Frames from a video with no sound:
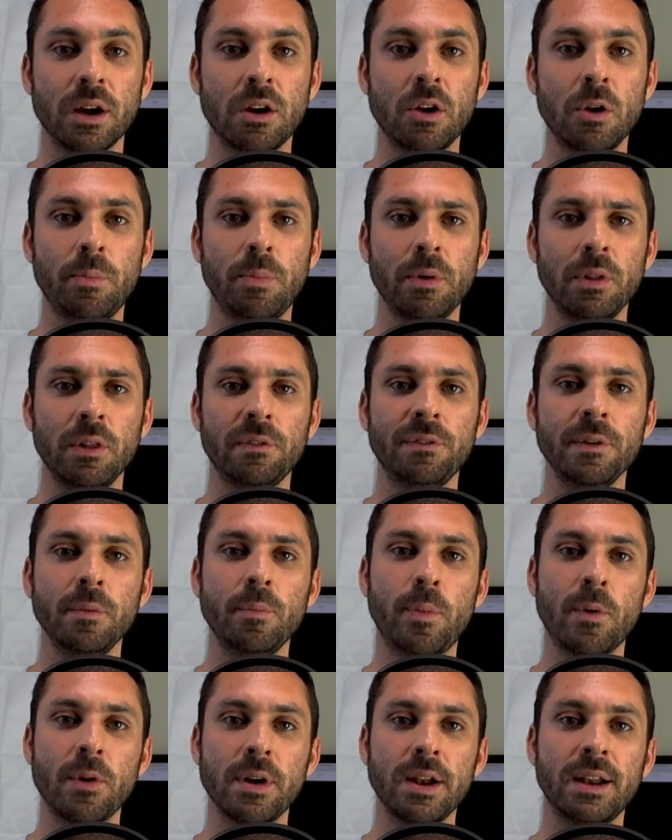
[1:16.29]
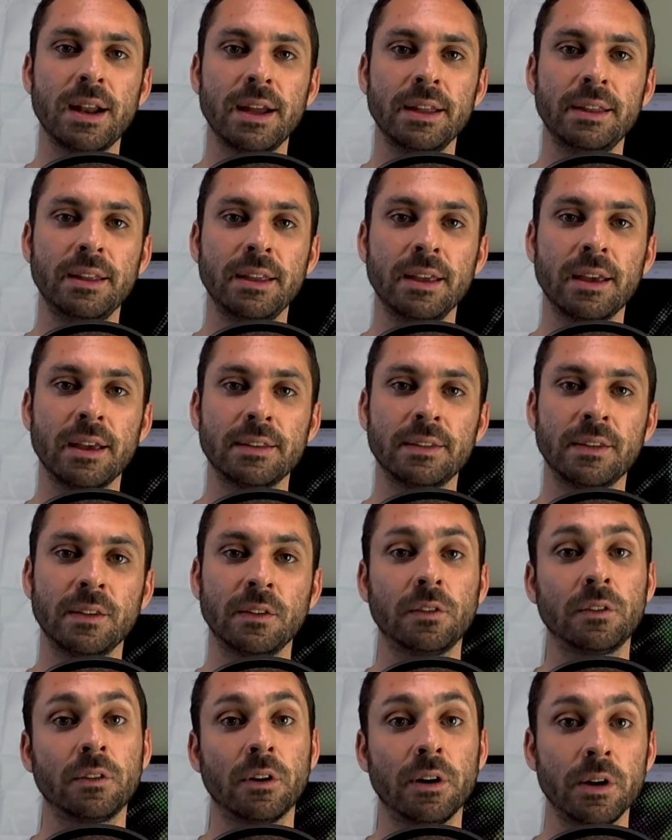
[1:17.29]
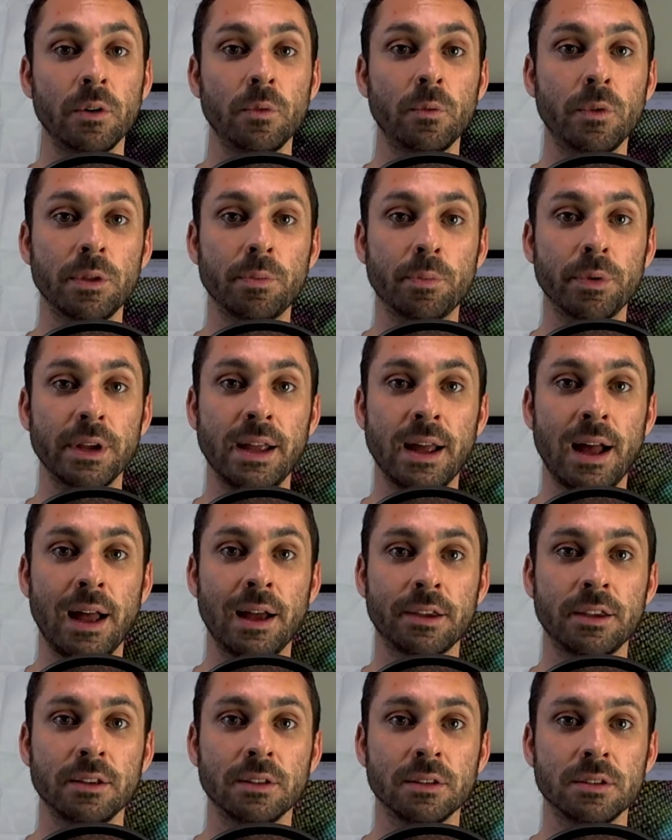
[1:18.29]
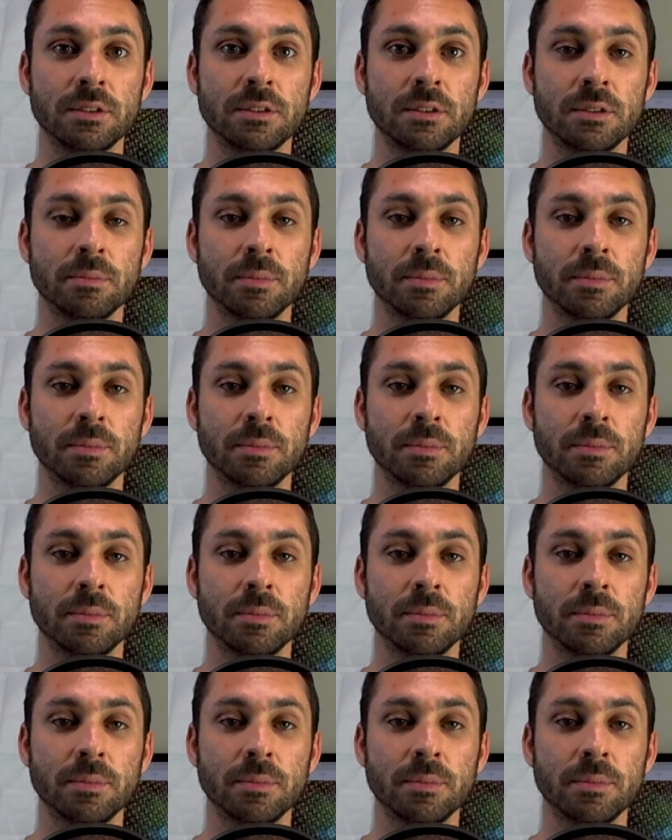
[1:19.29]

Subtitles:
couple of important ideas starting with precalculus,